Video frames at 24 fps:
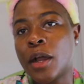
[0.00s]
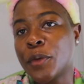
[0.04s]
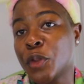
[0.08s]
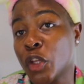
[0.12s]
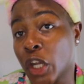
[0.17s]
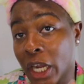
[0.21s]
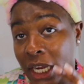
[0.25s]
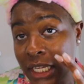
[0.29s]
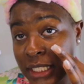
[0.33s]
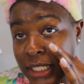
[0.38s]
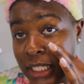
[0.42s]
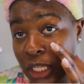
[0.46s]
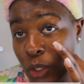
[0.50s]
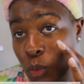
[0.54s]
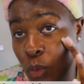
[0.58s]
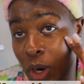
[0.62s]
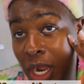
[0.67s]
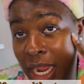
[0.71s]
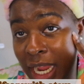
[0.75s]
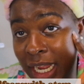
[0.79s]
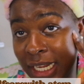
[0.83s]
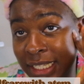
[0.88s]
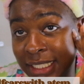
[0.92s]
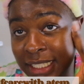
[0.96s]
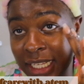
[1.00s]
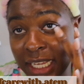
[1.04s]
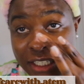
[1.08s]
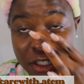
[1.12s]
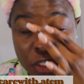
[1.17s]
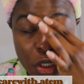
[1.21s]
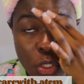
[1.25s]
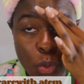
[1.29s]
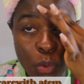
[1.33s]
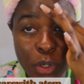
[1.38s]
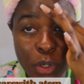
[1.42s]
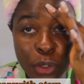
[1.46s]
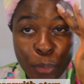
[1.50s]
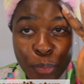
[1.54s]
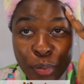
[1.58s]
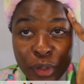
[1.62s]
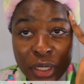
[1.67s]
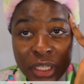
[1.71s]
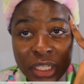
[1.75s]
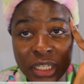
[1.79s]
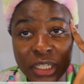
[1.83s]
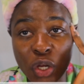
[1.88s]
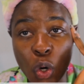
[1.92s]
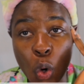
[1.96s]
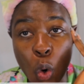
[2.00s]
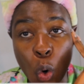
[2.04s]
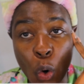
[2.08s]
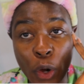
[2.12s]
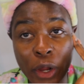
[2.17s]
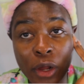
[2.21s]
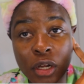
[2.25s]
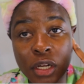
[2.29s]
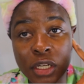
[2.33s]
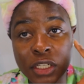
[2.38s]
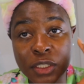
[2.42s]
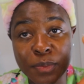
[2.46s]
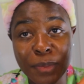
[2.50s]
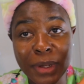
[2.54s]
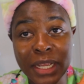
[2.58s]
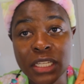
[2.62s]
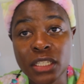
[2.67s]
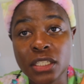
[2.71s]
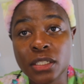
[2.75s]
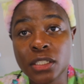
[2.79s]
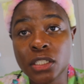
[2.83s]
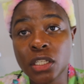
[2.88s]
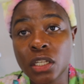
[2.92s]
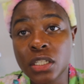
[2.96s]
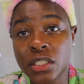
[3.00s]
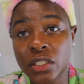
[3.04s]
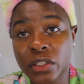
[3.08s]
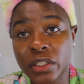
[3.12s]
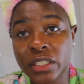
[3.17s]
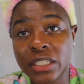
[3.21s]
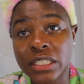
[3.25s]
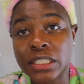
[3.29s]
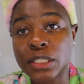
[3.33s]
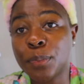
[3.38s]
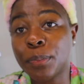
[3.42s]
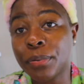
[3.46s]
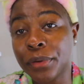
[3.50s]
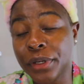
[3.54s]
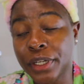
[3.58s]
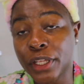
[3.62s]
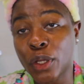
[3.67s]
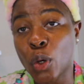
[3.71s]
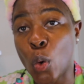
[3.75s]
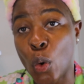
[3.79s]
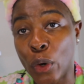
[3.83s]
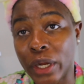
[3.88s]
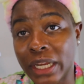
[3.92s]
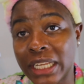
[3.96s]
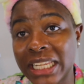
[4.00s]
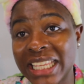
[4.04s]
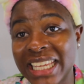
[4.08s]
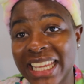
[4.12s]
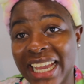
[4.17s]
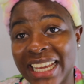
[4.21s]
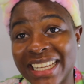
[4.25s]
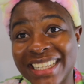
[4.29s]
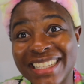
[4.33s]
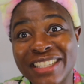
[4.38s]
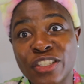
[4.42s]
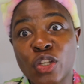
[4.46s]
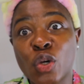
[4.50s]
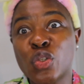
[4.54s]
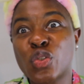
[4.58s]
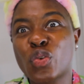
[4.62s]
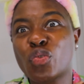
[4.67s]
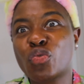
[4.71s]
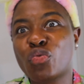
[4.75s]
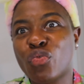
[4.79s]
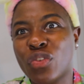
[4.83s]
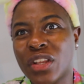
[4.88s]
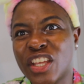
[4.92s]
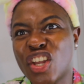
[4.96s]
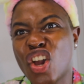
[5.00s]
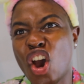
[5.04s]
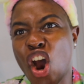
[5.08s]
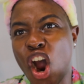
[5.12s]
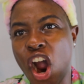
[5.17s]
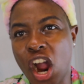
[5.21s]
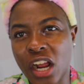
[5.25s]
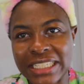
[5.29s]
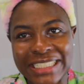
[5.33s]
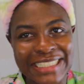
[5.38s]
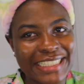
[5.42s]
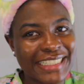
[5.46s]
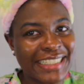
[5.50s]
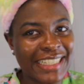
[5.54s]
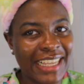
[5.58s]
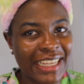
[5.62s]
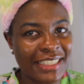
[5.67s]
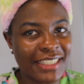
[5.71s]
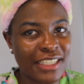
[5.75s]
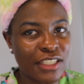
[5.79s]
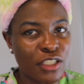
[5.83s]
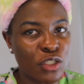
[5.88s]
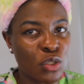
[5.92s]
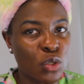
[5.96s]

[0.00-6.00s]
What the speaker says: You guys see why I said I don't want to put in the oil, because my sunscreen is pretty oily and it's also really hot in Texas.